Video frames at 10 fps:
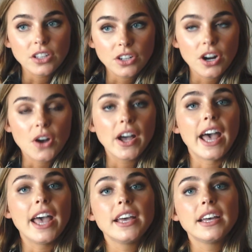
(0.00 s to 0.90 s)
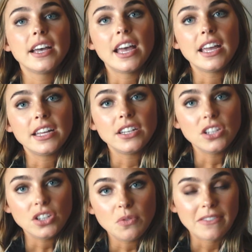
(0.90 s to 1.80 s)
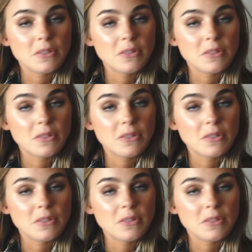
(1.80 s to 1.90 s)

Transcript: you're okay and you have